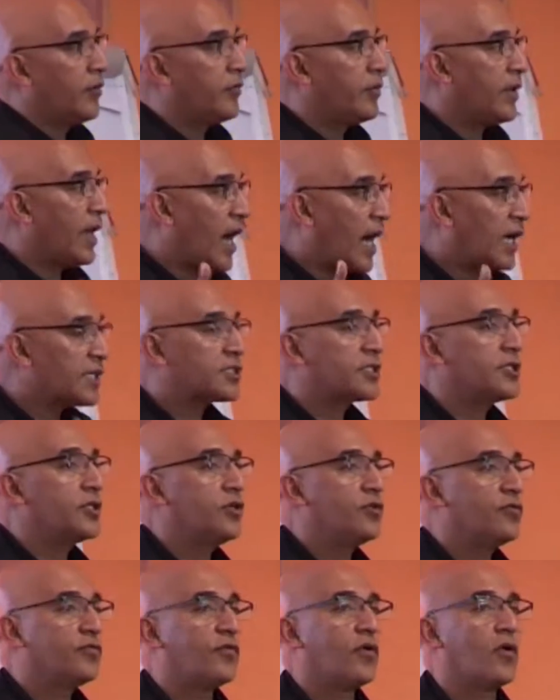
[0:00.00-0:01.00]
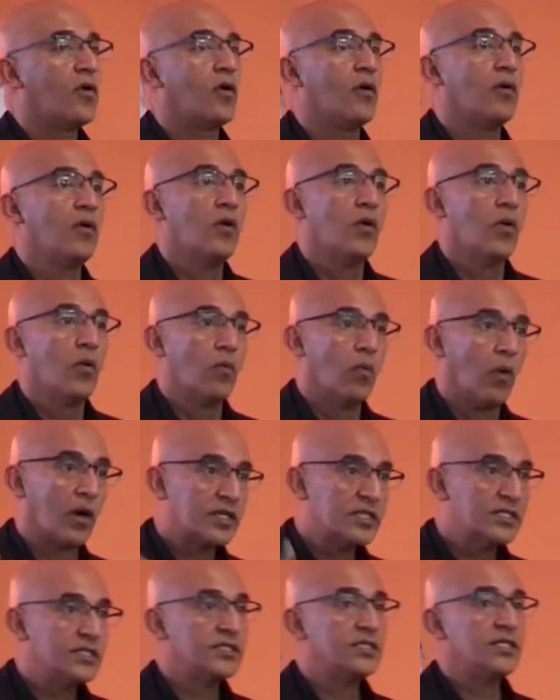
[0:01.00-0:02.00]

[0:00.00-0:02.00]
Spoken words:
We are asking you for what is